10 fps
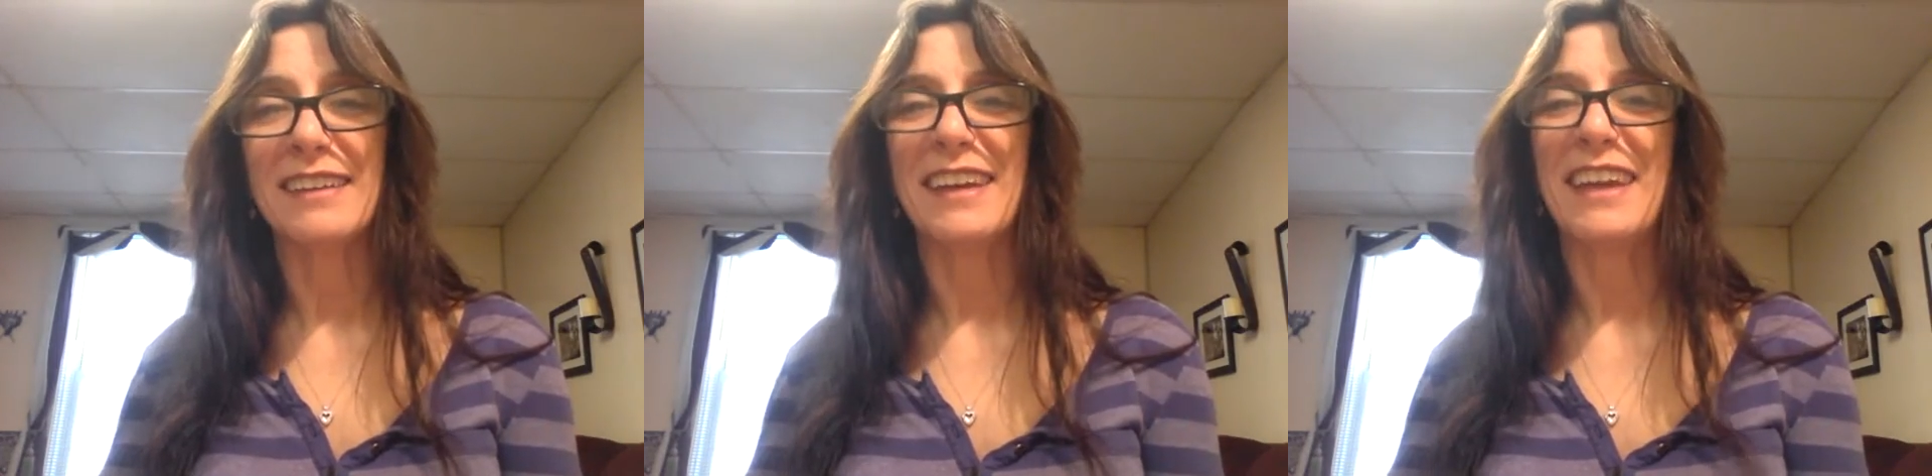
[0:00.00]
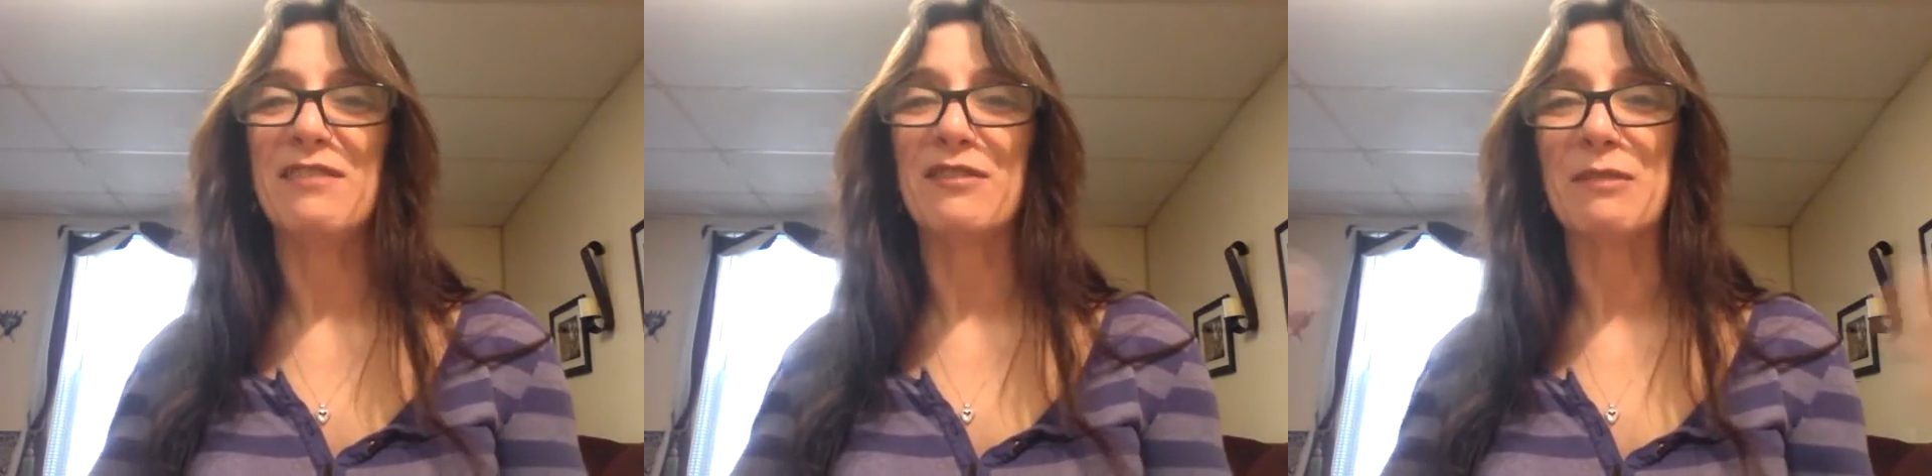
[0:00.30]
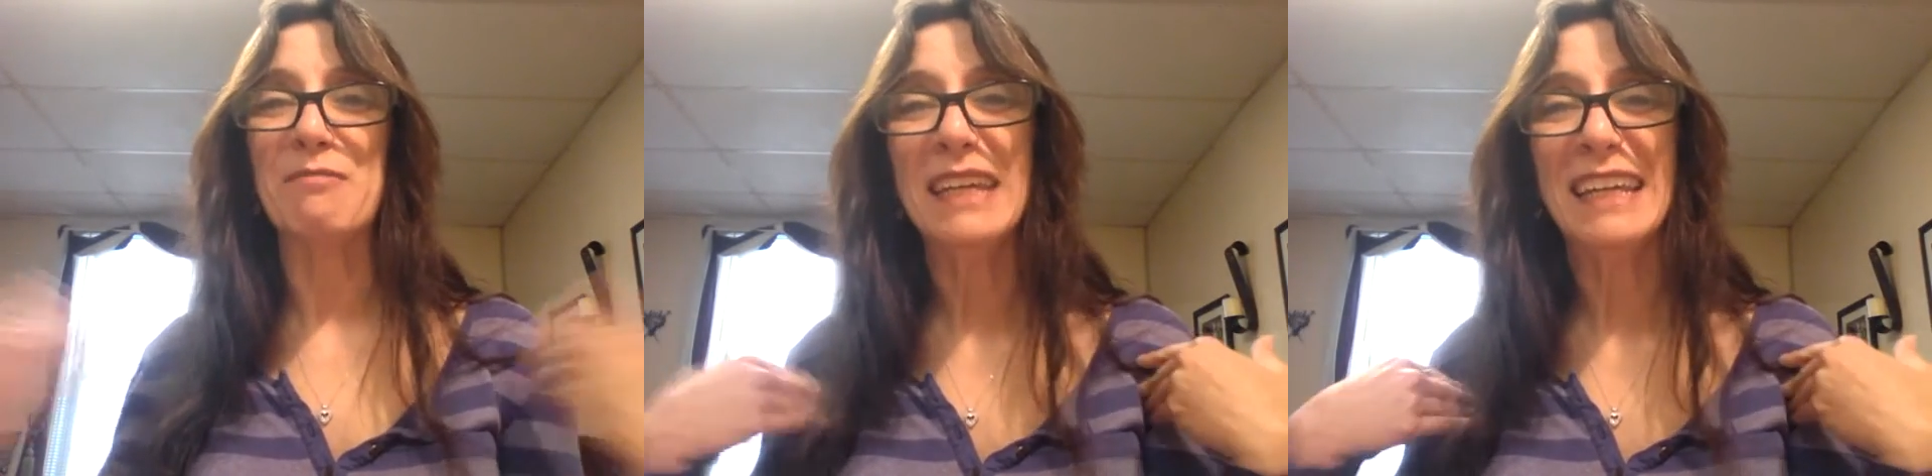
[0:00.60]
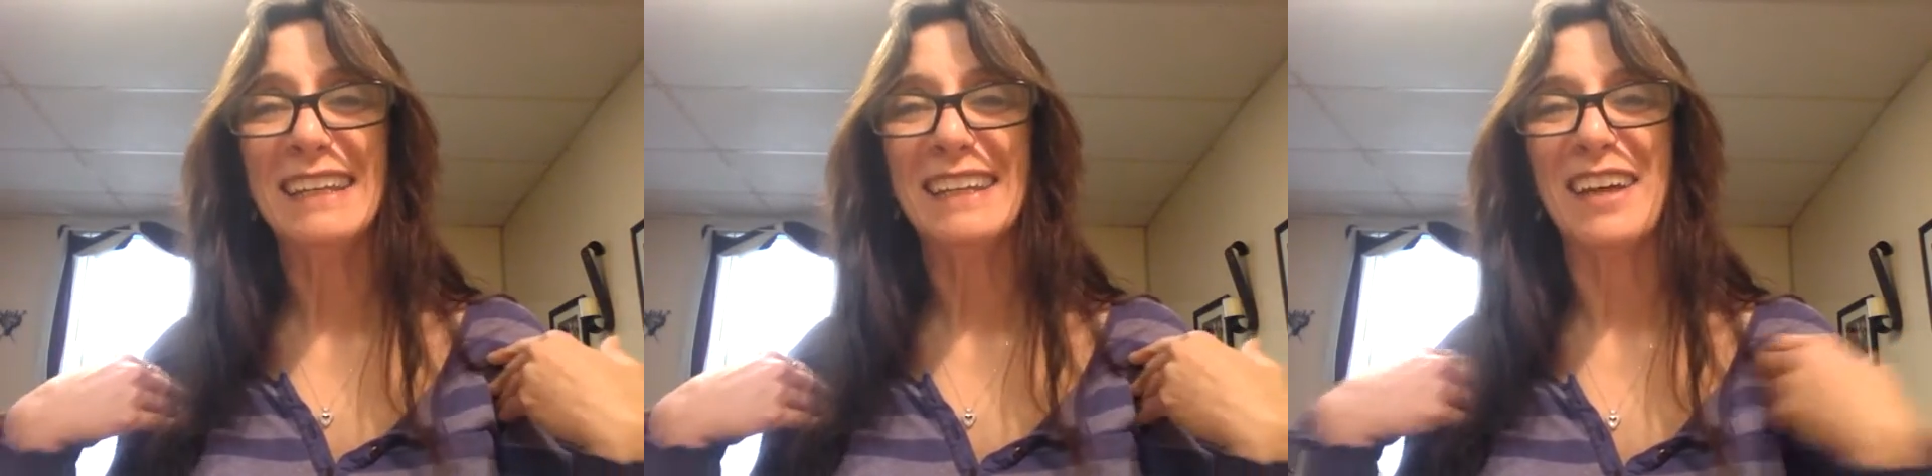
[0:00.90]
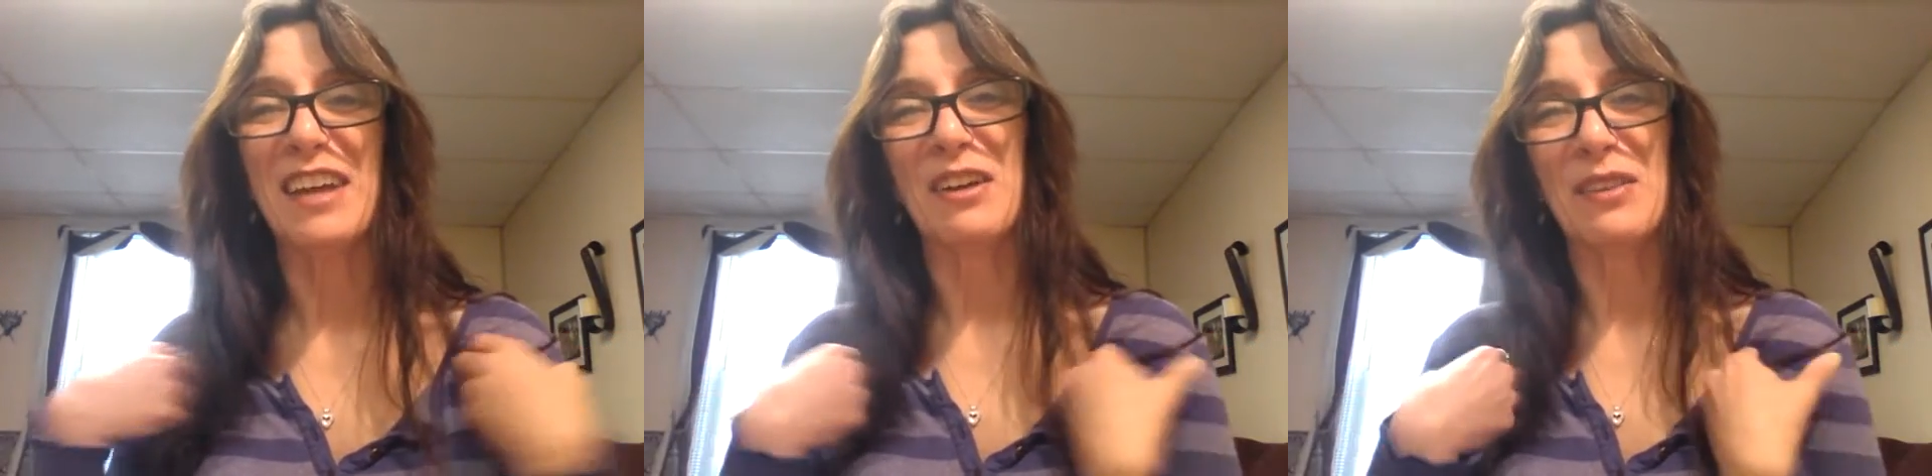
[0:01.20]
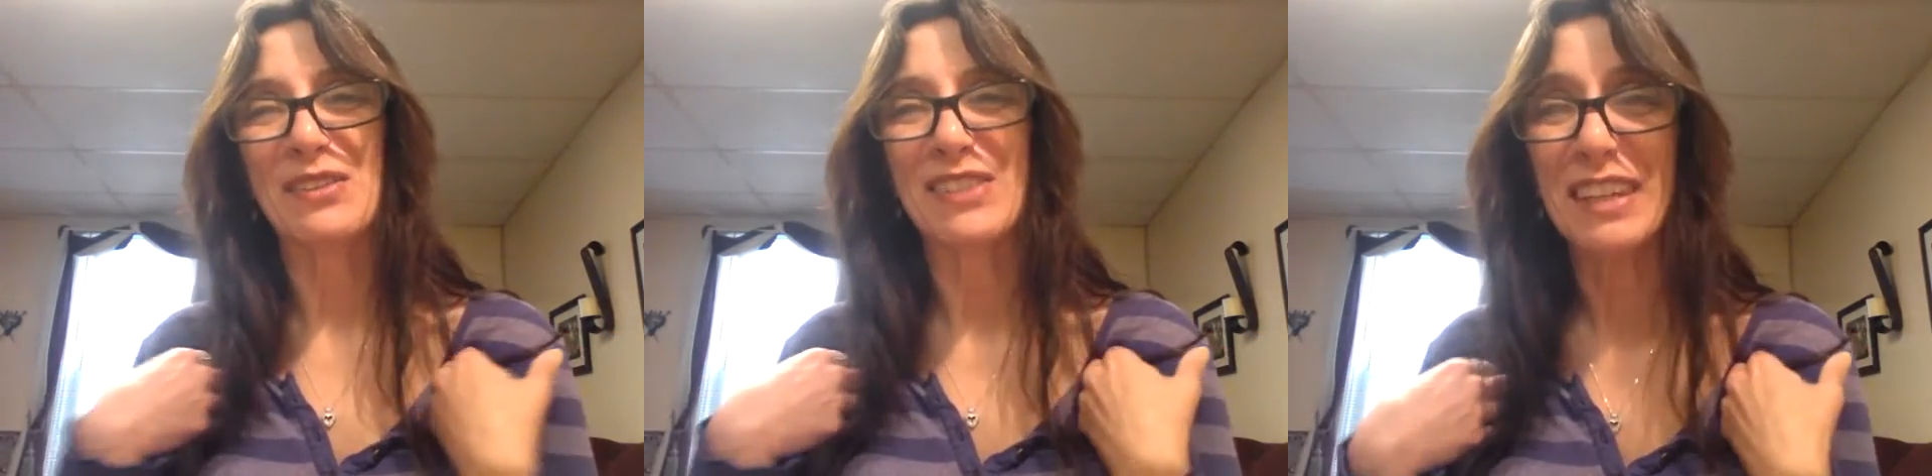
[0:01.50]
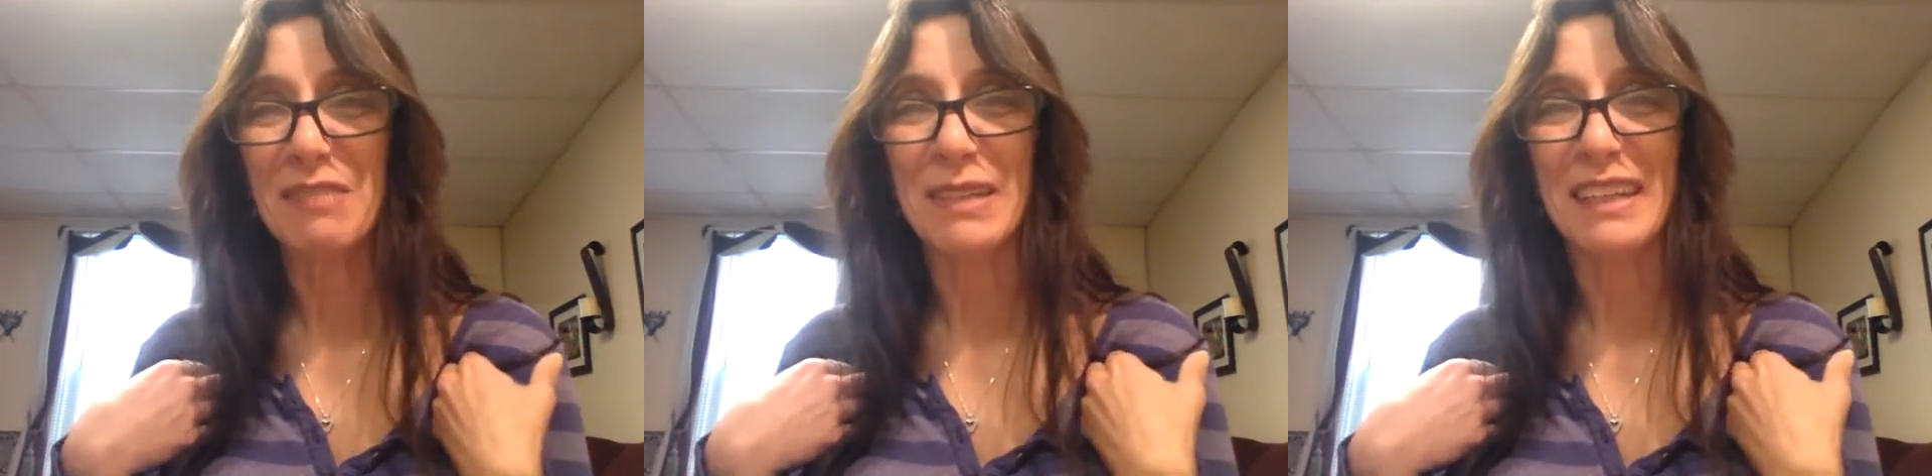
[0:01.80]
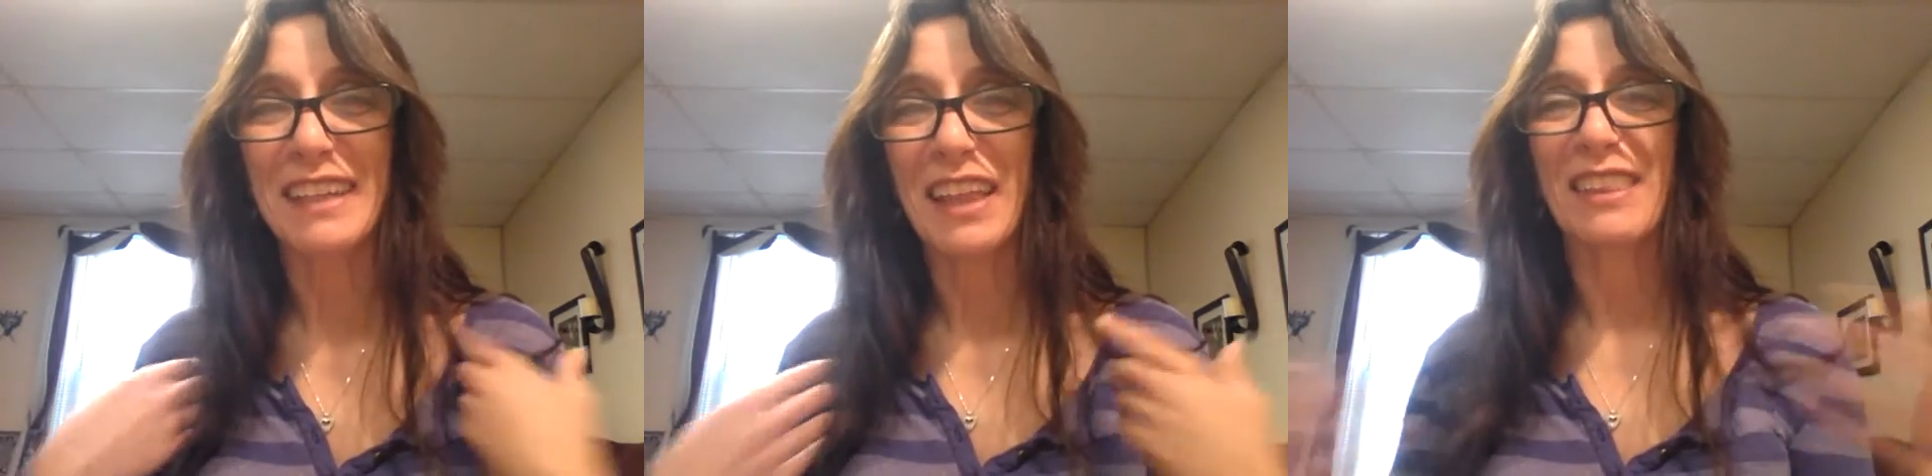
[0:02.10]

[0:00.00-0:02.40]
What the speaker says: And for me and others like me,